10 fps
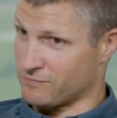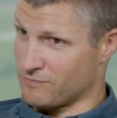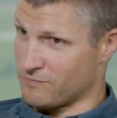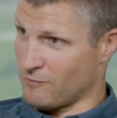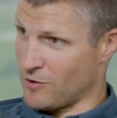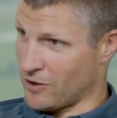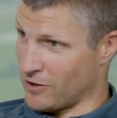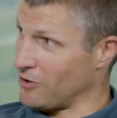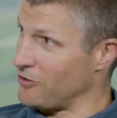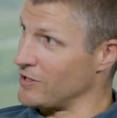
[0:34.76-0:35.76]
when they're
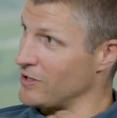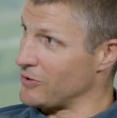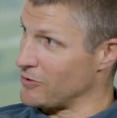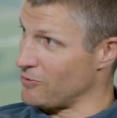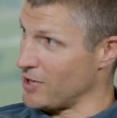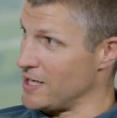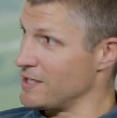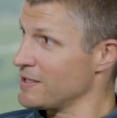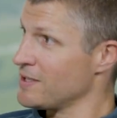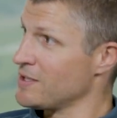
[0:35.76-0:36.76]
healthy, they look great.
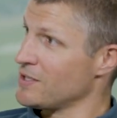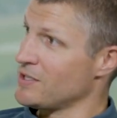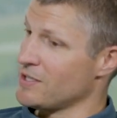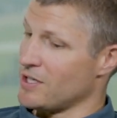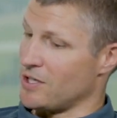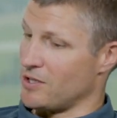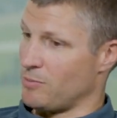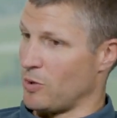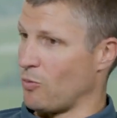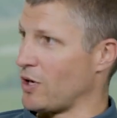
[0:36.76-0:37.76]

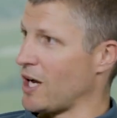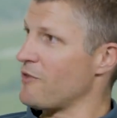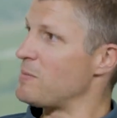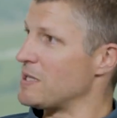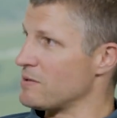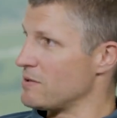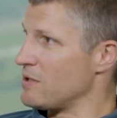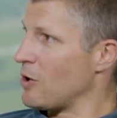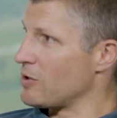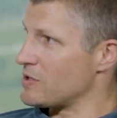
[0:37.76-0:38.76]
But what I've been
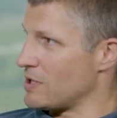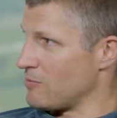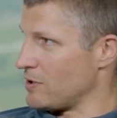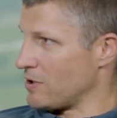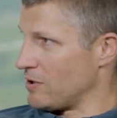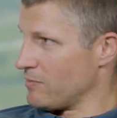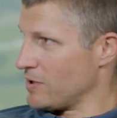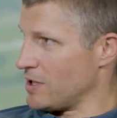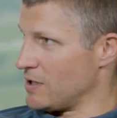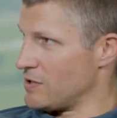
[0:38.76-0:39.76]
noticing with them
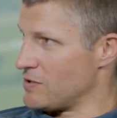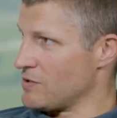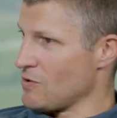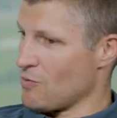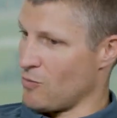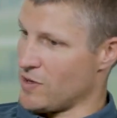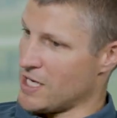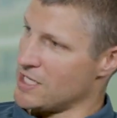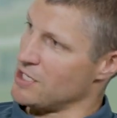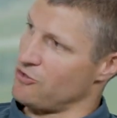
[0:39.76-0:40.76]
is when
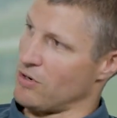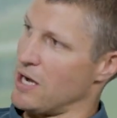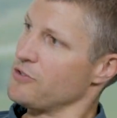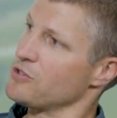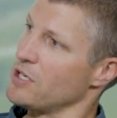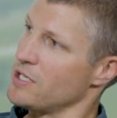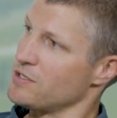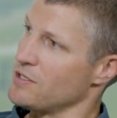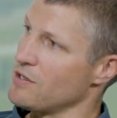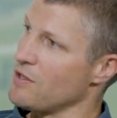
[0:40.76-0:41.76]
they get drought
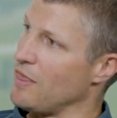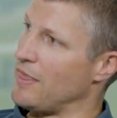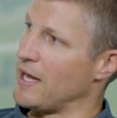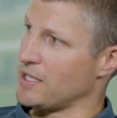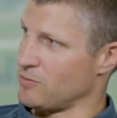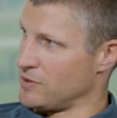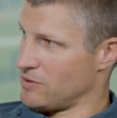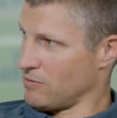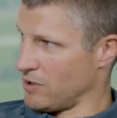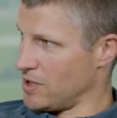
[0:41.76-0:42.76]
stressed, that's when
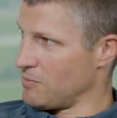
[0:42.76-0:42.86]
seiridium